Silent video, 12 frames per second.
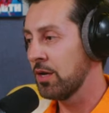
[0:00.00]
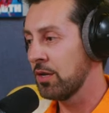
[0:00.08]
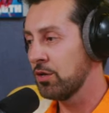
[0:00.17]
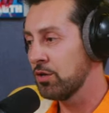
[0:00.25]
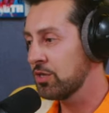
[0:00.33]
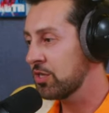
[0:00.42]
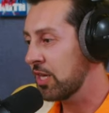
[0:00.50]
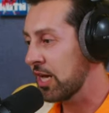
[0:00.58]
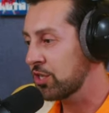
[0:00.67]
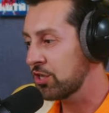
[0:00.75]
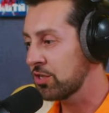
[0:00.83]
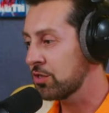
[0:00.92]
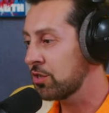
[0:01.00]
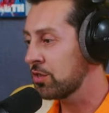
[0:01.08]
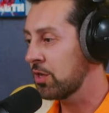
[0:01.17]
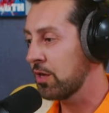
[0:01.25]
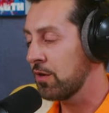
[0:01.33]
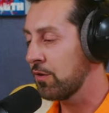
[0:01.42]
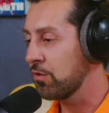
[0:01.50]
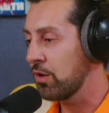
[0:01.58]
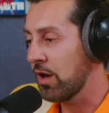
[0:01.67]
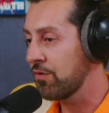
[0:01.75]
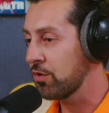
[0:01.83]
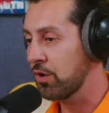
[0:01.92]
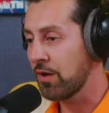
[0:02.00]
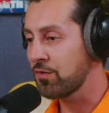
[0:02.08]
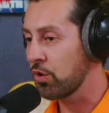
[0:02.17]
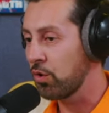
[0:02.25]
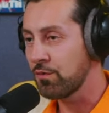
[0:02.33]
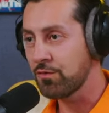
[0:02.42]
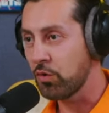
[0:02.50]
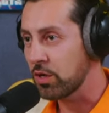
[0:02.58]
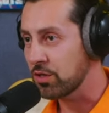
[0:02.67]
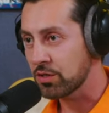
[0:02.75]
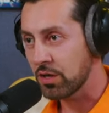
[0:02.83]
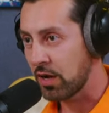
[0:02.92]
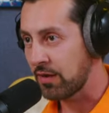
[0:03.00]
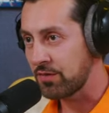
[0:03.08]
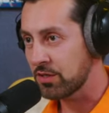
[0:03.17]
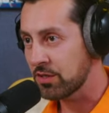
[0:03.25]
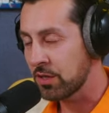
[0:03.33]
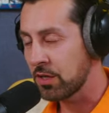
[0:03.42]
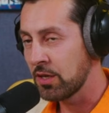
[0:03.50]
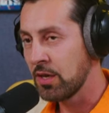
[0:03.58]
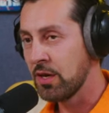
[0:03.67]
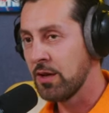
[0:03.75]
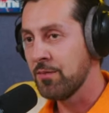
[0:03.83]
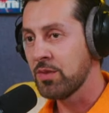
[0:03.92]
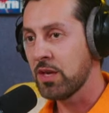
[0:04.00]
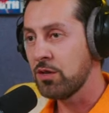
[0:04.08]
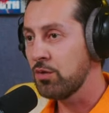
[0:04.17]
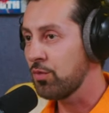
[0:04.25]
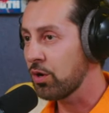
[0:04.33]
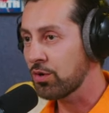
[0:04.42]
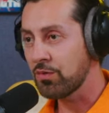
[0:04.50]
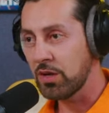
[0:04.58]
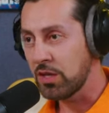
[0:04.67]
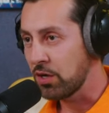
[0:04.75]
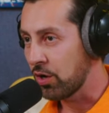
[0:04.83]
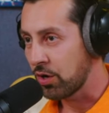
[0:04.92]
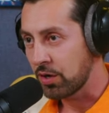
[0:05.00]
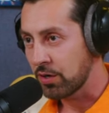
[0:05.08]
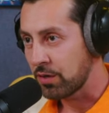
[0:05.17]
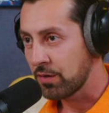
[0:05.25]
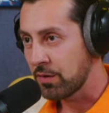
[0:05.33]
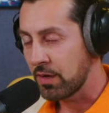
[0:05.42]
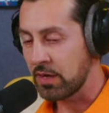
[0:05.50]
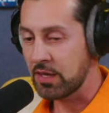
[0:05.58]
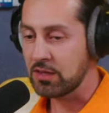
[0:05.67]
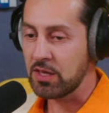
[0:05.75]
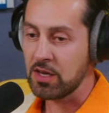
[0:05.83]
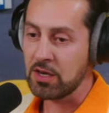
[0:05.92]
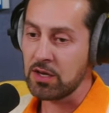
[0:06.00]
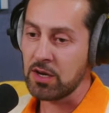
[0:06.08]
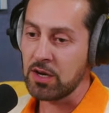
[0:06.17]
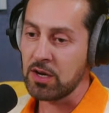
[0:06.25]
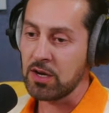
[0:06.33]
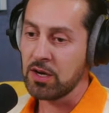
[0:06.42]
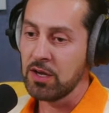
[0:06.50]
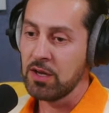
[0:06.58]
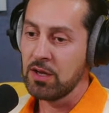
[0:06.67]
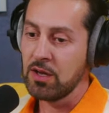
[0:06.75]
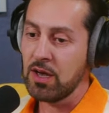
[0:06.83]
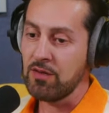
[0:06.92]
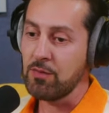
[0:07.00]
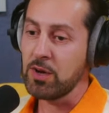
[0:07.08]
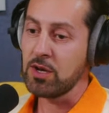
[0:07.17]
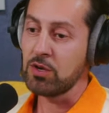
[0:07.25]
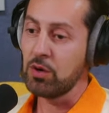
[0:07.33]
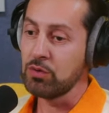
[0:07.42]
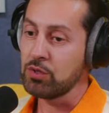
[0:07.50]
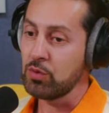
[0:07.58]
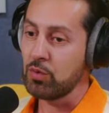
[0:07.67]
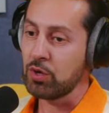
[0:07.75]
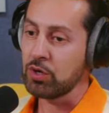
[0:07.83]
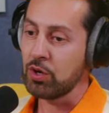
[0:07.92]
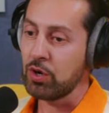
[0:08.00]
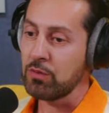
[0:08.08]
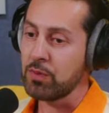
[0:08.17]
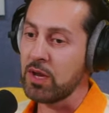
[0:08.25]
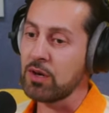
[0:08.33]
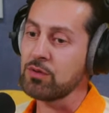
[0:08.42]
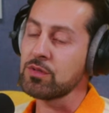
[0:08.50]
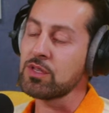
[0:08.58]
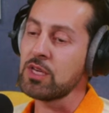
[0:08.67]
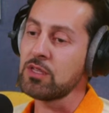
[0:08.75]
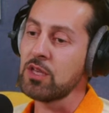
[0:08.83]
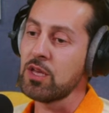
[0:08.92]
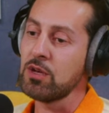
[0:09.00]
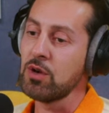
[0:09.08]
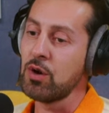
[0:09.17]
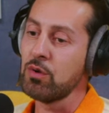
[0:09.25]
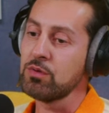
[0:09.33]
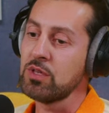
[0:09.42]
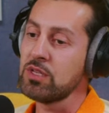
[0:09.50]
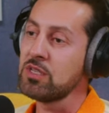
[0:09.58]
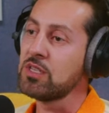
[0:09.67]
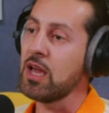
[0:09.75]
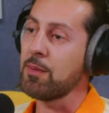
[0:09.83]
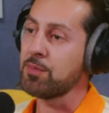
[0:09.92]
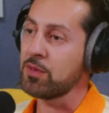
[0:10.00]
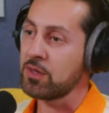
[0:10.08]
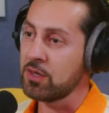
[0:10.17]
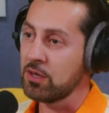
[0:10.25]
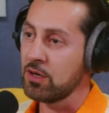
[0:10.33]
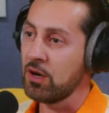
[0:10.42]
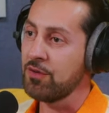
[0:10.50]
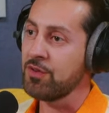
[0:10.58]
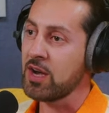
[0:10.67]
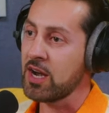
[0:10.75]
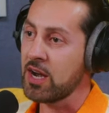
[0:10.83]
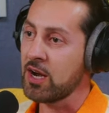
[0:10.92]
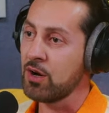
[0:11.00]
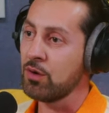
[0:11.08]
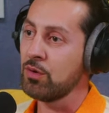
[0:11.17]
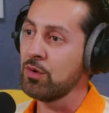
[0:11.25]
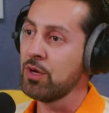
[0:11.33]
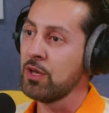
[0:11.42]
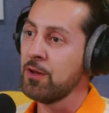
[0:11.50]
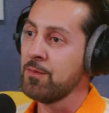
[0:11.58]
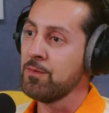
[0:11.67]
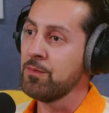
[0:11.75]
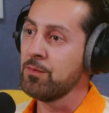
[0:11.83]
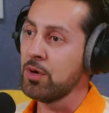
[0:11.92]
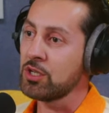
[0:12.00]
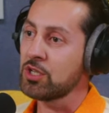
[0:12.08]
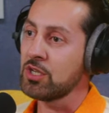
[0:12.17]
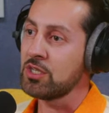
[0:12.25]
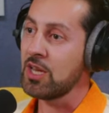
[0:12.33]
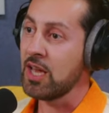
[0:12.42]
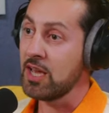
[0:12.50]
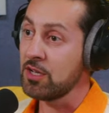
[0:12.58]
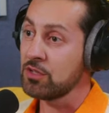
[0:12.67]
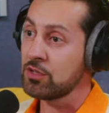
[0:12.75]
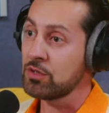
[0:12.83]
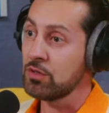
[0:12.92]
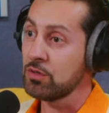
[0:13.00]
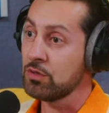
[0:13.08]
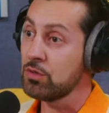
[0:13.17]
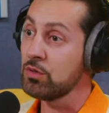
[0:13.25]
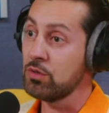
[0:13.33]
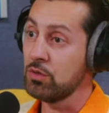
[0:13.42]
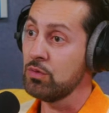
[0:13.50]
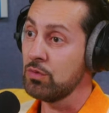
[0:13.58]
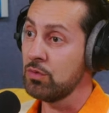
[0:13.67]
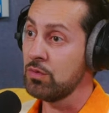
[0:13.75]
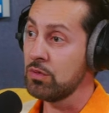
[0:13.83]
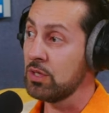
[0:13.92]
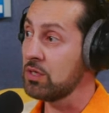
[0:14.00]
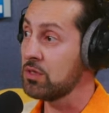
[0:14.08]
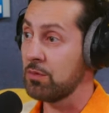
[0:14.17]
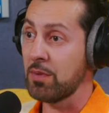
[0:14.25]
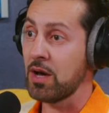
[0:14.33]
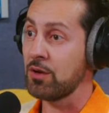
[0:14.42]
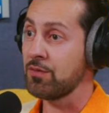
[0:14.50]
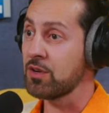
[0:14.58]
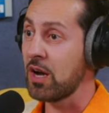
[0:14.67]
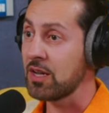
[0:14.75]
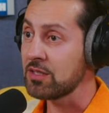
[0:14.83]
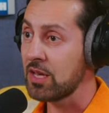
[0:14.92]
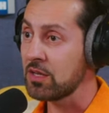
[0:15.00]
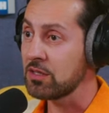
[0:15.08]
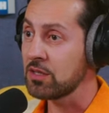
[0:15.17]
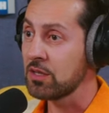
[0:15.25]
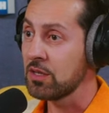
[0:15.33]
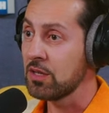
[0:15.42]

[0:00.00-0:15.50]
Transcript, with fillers: and your sketches, you know, you have, you have your own voice, obviously, and you work really hard. And I think uh, everybody knows you work hard, but I don't think they know the depth of how much it takes to do this amount of content